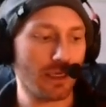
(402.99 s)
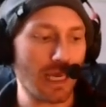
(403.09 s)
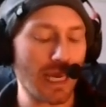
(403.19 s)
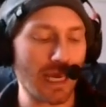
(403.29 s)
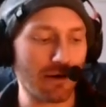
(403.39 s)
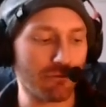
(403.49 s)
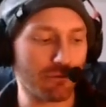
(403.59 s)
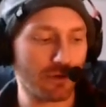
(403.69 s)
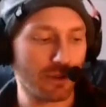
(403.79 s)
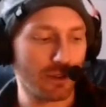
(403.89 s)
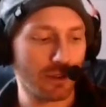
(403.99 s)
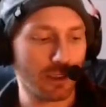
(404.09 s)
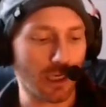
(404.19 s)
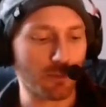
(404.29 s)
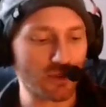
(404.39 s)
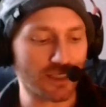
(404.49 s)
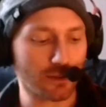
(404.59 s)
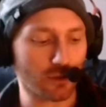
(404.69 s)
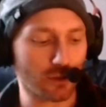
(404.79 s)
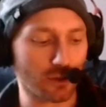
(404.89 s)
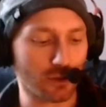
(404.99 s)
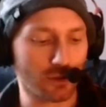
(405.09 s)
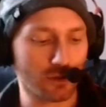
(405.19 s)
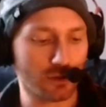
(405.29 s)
have a particular,